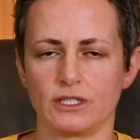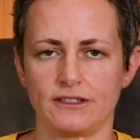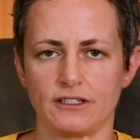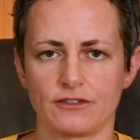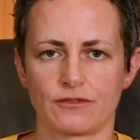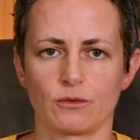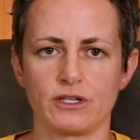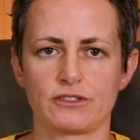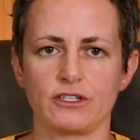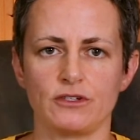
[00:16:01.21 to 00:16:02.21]
and the different
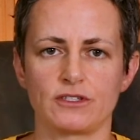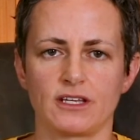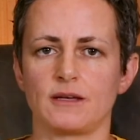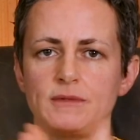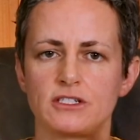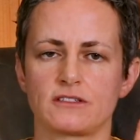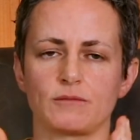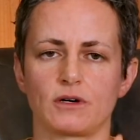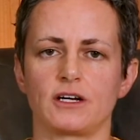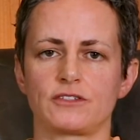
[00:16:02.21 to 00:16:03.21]
ways to use it, let me just
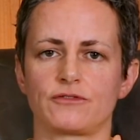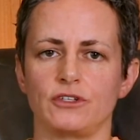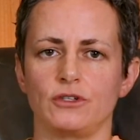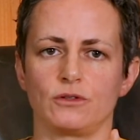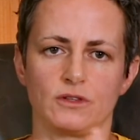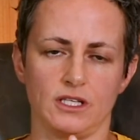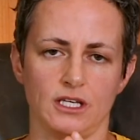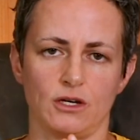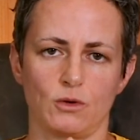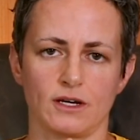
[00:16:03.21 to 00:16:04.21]
summarize for you
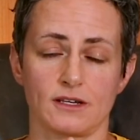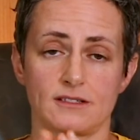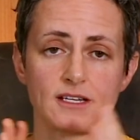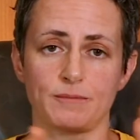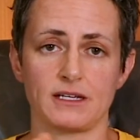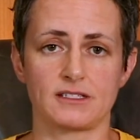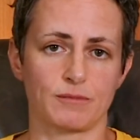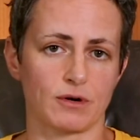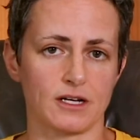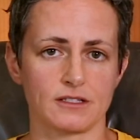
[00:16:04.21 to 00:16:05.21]
the quick
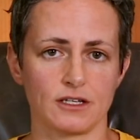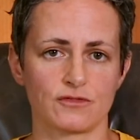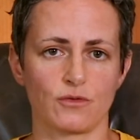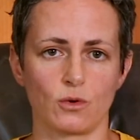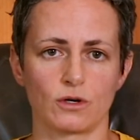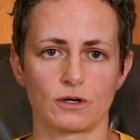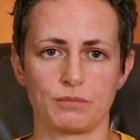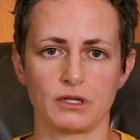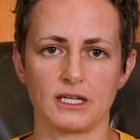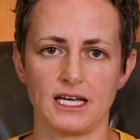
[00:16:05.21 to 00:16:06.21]
step-by-step process
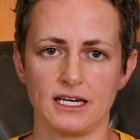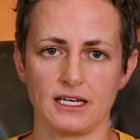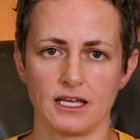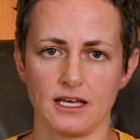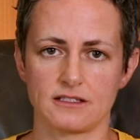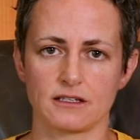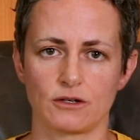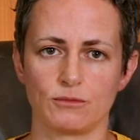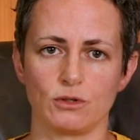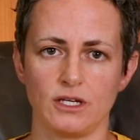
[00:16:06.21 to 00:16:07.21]
for planning a
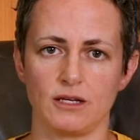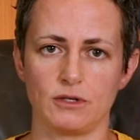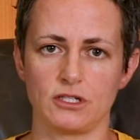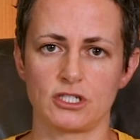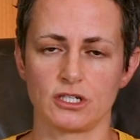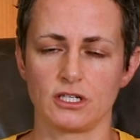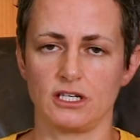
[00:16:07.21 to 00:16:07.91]
sun or moon image